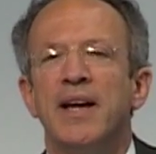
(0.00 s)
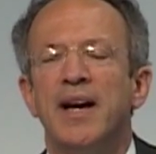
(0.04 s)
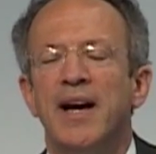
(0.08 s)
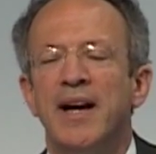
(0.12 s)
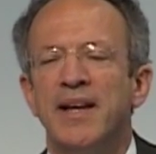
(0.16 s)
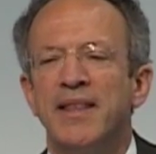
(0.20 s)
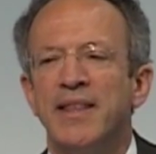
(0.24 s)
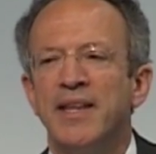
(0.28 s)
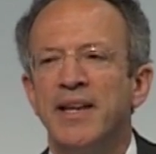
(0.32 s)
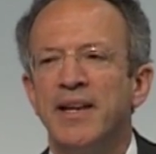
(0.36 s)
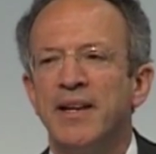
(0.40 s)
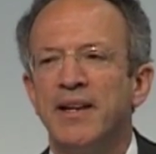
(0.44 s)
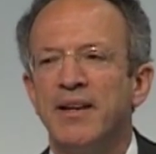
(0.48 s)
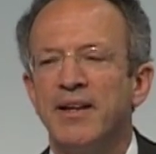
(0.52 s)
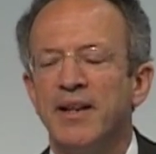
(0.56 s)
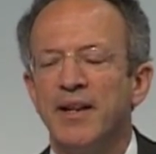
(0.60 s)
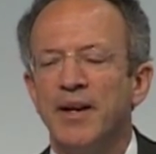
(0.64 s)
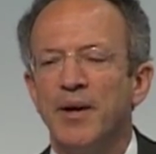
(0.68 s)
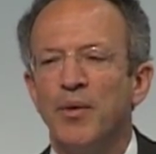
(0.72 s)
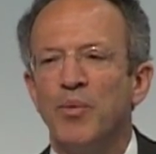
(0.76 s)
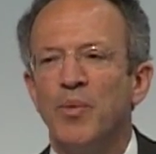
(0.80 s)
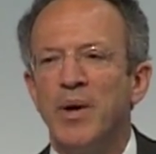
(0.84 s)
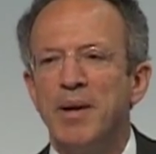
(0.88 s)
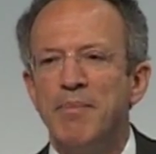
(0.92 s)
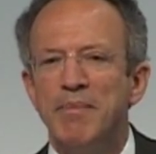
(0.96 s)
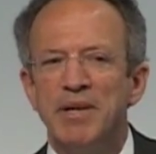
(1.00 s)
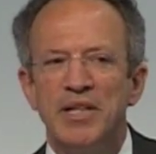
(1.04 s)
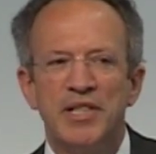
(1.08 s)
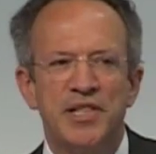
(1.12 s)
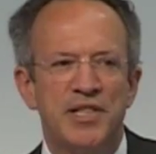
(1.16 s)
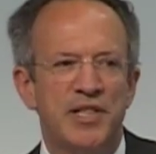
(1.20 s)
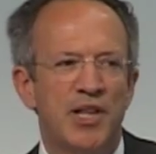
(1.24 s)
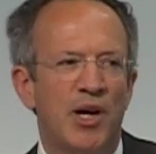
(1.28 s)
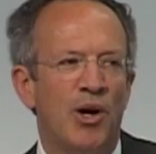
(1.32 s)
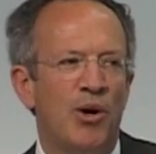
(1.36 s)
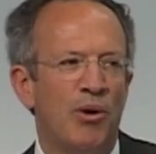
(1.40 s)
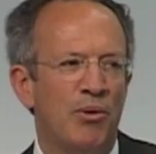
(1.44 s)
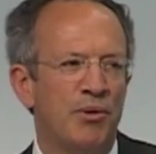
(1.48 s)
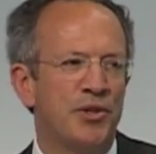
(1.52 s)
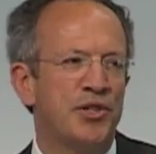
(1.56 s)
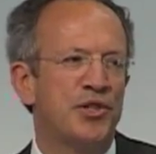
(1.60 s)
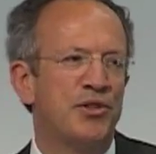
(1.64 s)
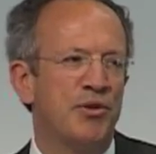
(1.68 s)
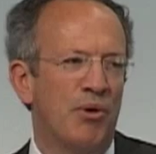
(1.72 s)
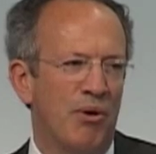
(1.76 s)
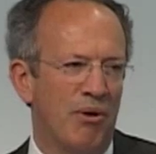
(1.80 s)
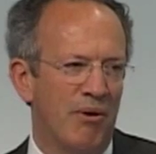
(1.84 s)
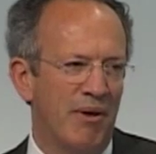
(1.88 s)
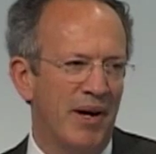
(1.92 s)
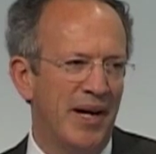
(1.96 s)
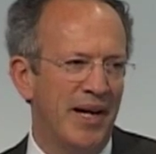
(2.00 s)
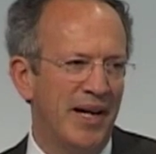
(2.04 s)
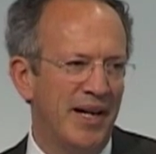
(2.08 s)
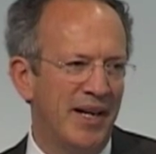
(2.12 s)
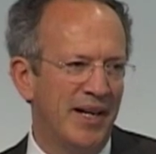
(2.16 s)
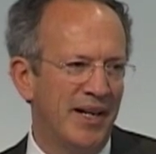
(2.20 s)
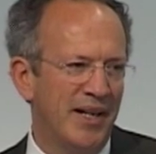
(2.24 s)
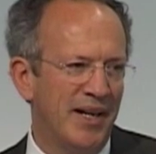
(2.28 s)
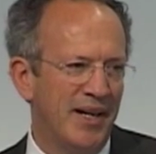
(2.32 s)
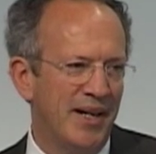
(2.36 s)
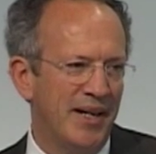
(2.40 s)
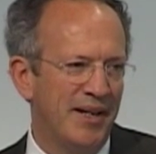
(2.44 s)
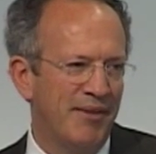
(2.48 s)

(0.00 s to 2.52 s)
I think we miss the whole story